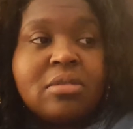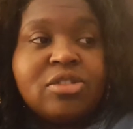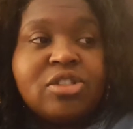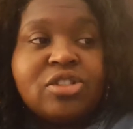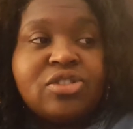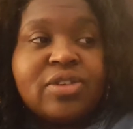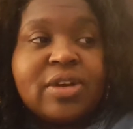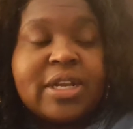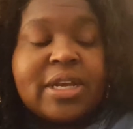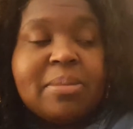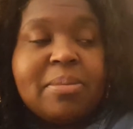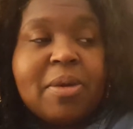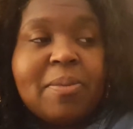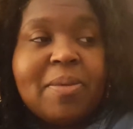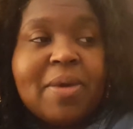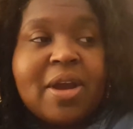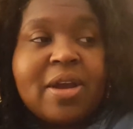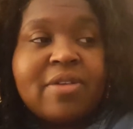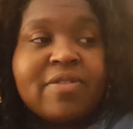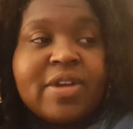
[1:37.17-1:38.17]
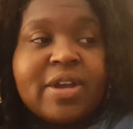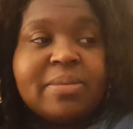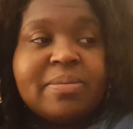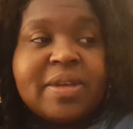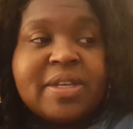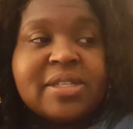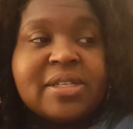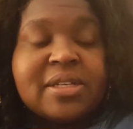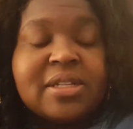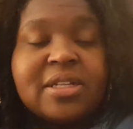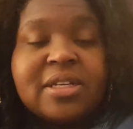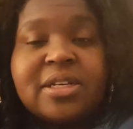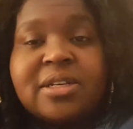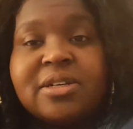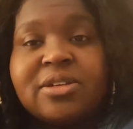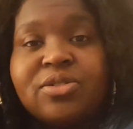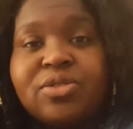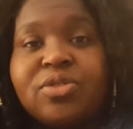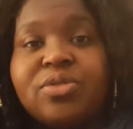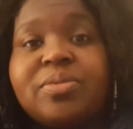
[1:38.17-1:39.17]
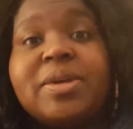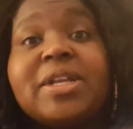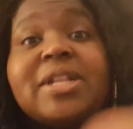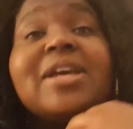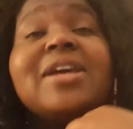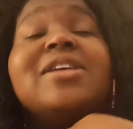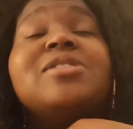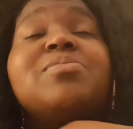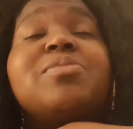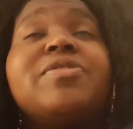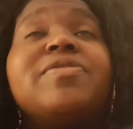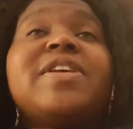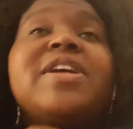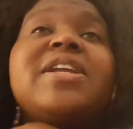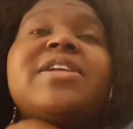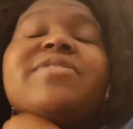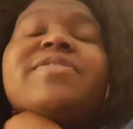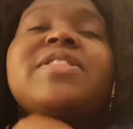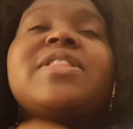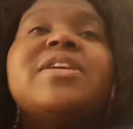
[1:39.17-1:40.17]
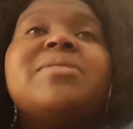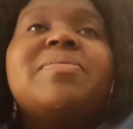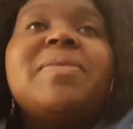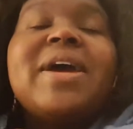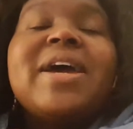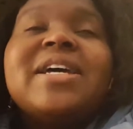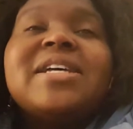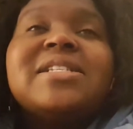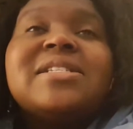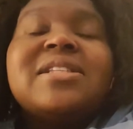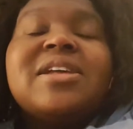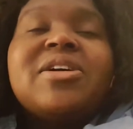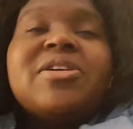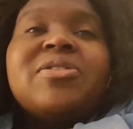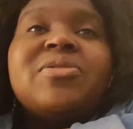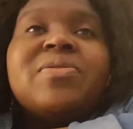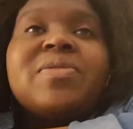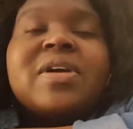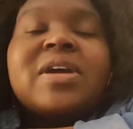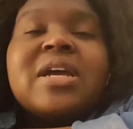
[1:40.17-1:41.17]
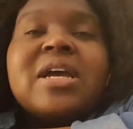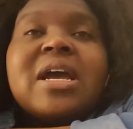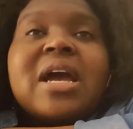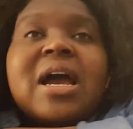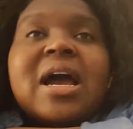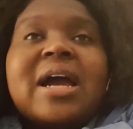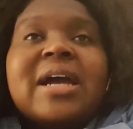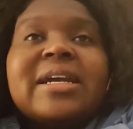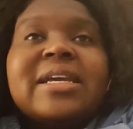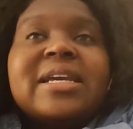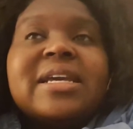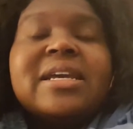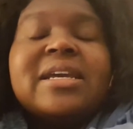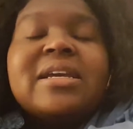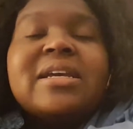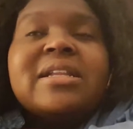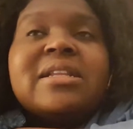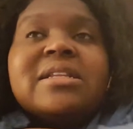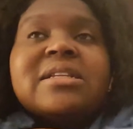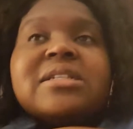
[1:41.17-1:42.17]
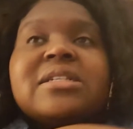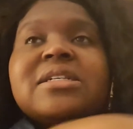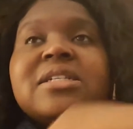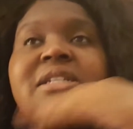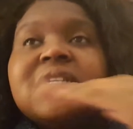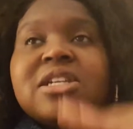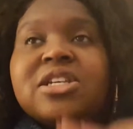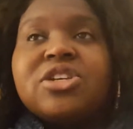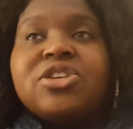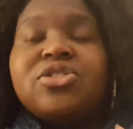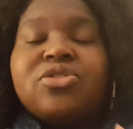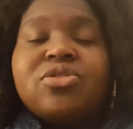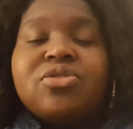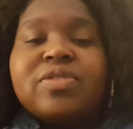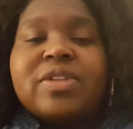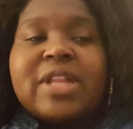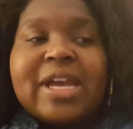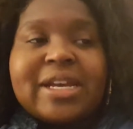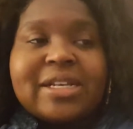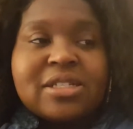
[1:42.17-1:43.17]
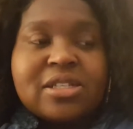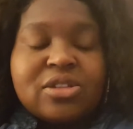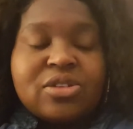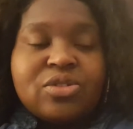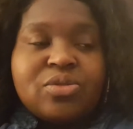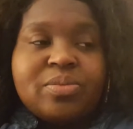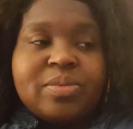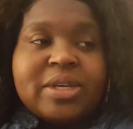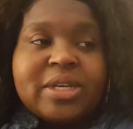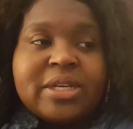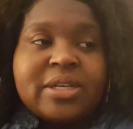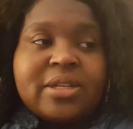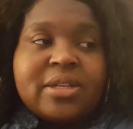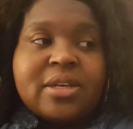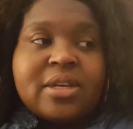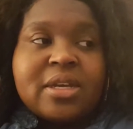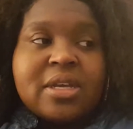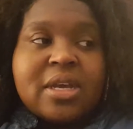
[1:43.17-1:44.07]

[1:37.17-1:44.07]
I'm just trying to get my mind right, basically. You know, being that his birthday and everything passed now, I can, you know, relax a little bit.